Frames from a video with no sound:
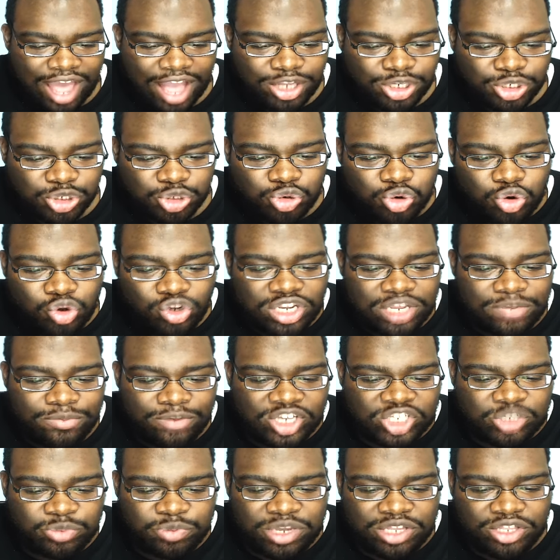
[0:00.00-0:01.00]
That truly
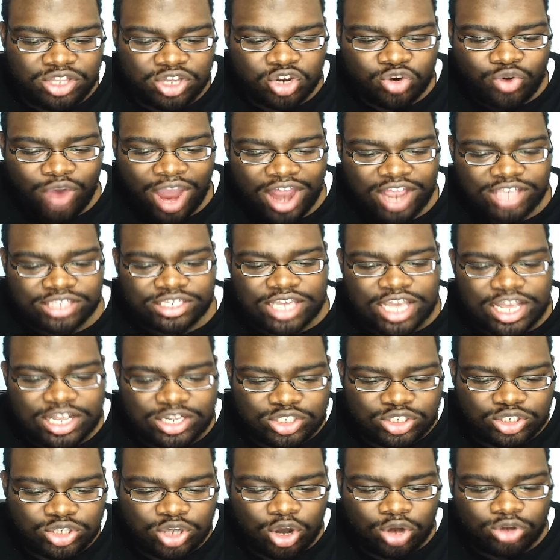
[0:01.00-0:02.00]
must be the greatest
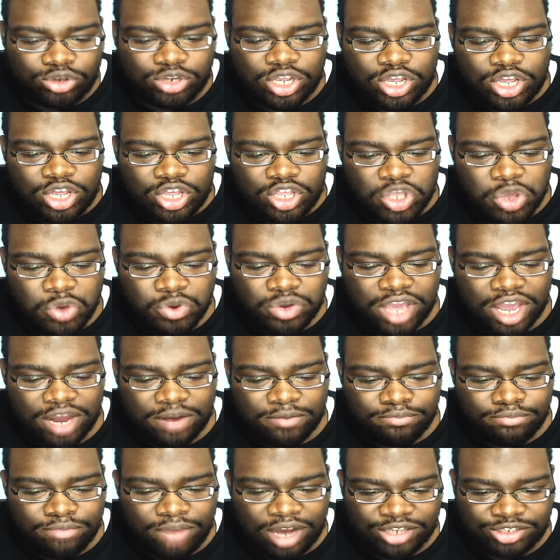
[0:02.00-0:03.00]
insult you
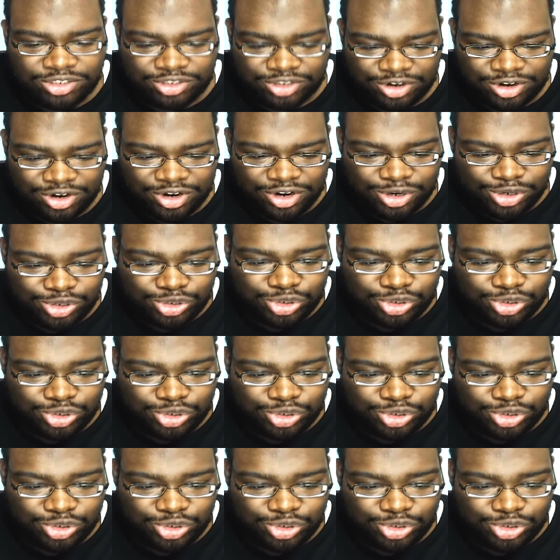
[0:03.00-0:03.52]
can muster.